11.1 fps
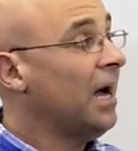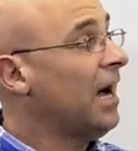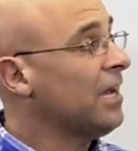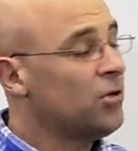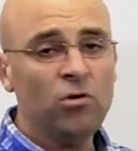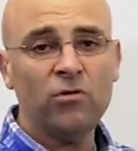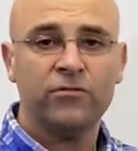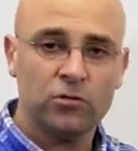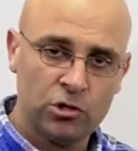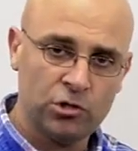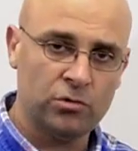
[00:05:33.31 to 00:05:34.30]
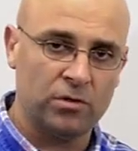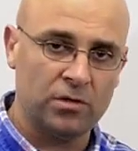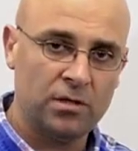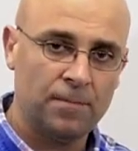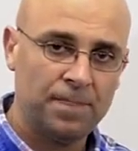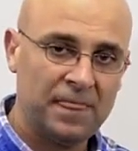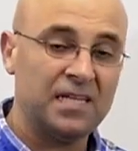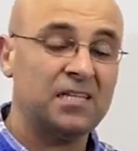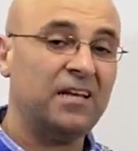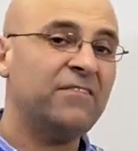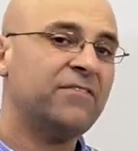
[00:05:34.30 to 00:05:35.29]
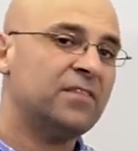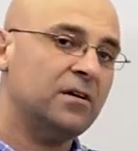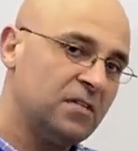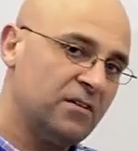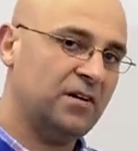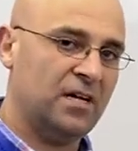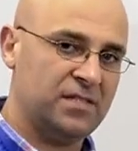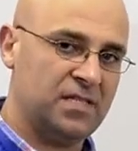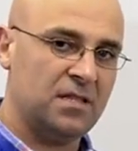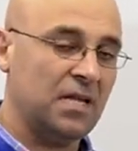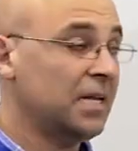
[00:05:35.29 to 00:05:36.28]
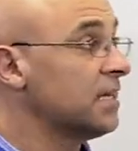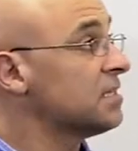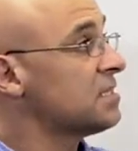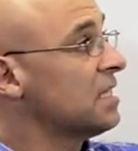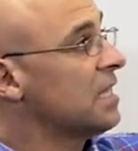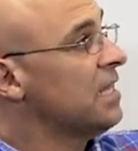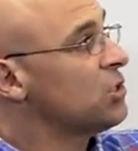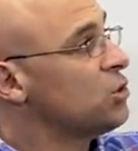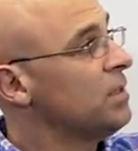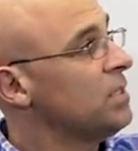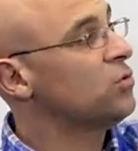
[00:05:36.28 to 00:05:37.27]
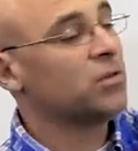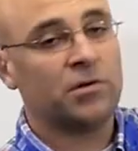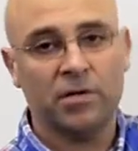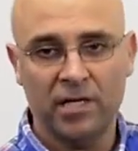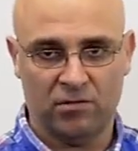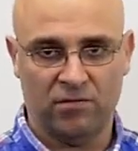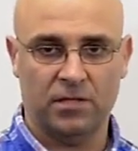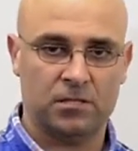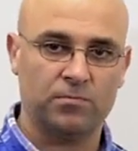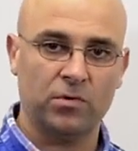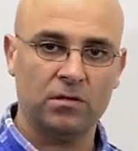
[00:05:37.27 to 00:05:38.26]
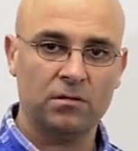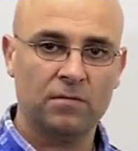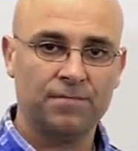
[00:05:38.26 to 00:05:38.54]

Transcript: I know for sure that if 35 is in the list, it has to be to the right of this point.